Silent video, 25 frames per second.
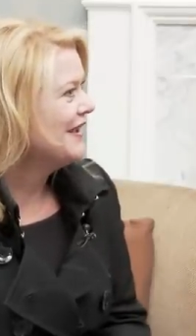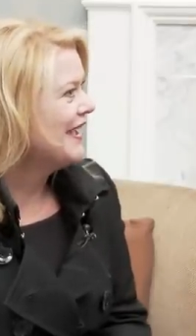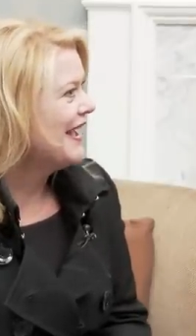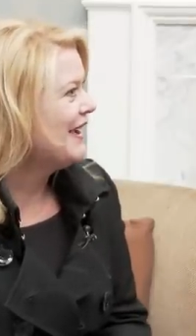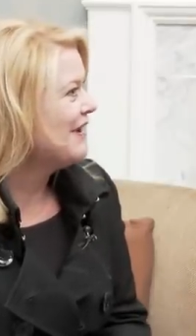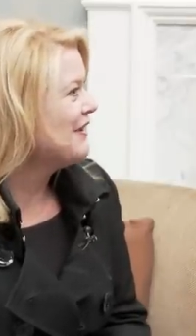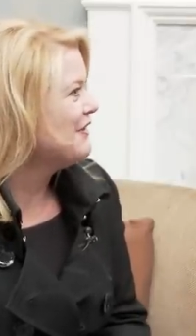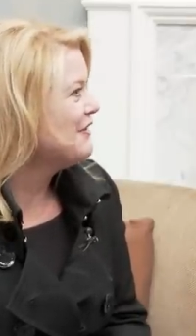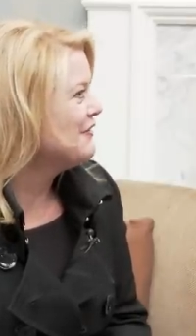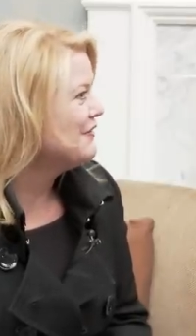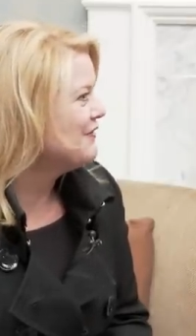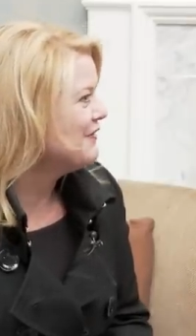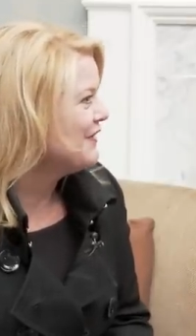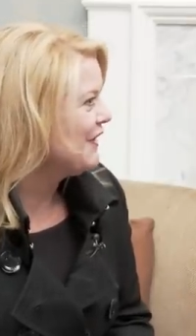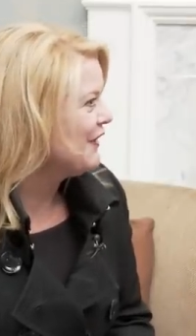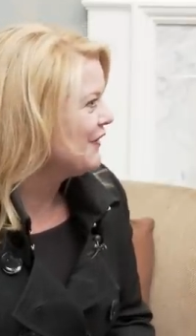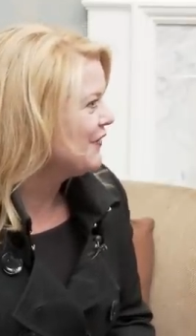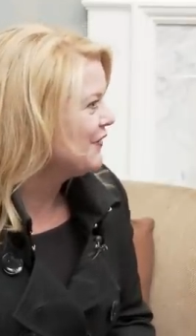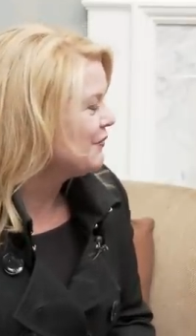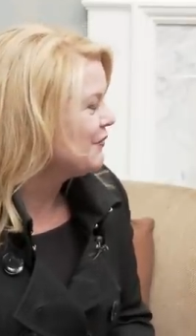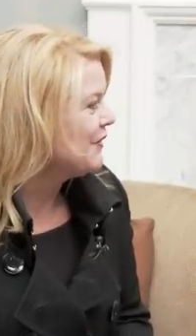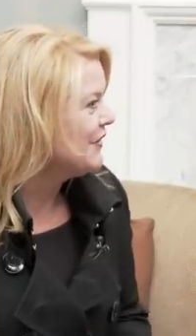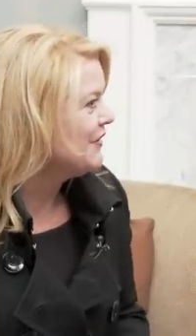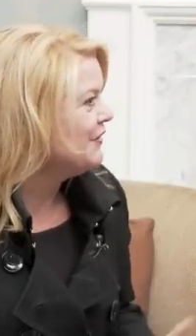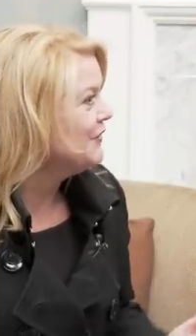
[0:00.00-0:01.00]
how you
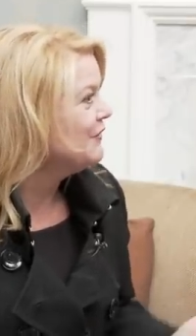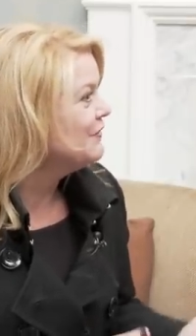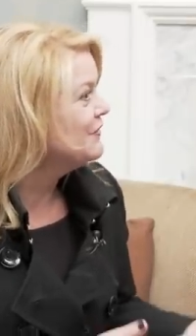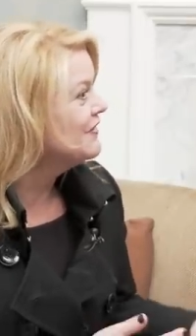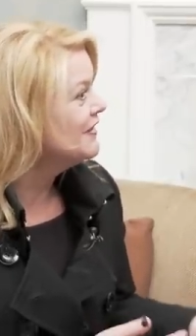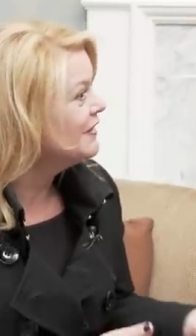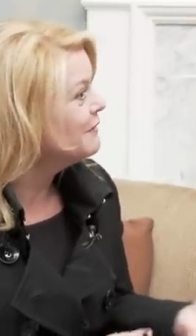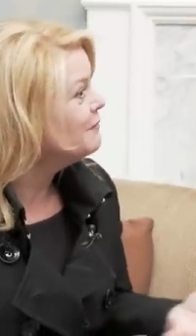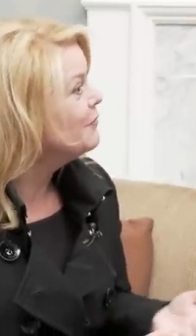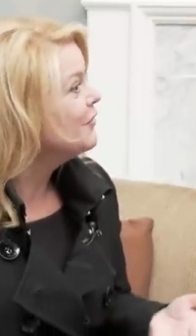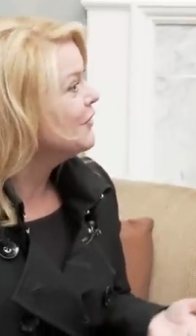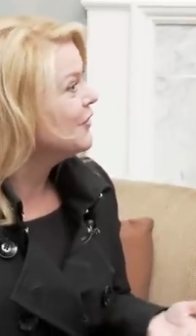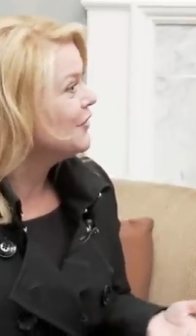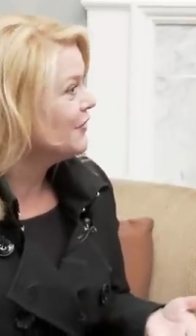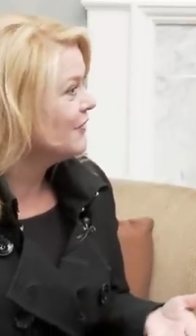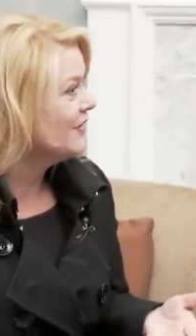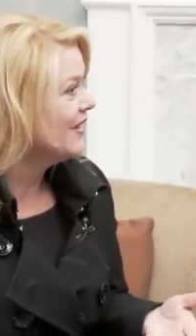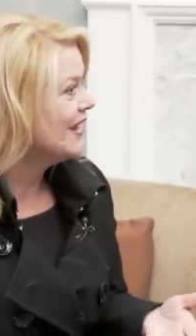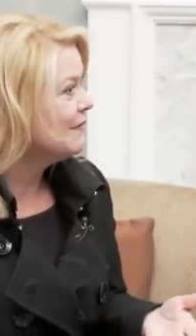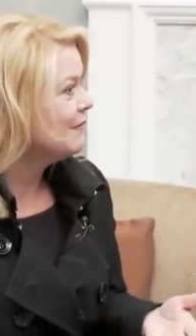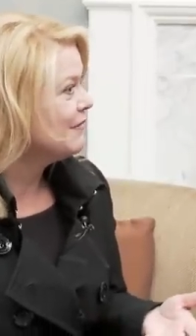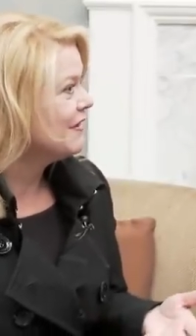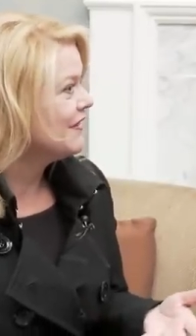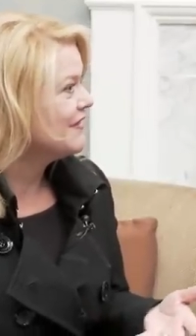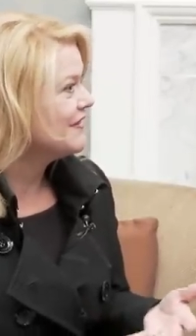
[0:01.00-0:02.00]
felt when you did put your
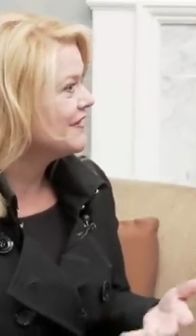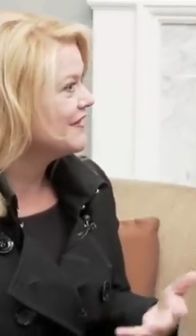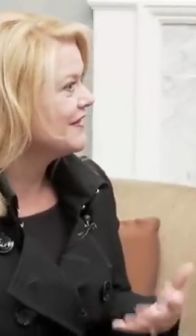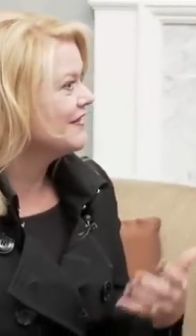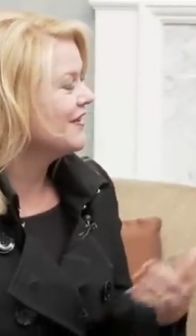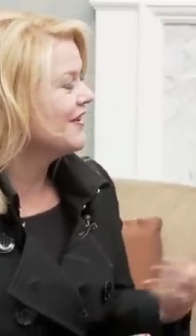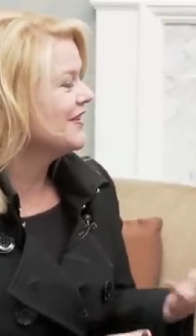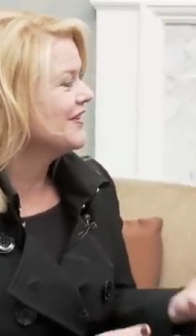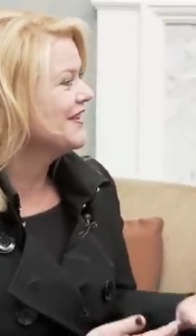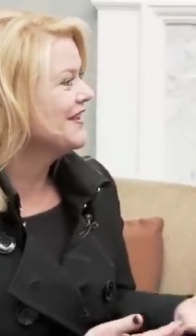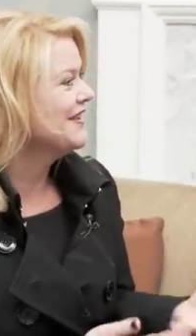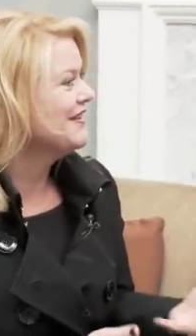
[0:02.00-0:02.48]
name on the salon.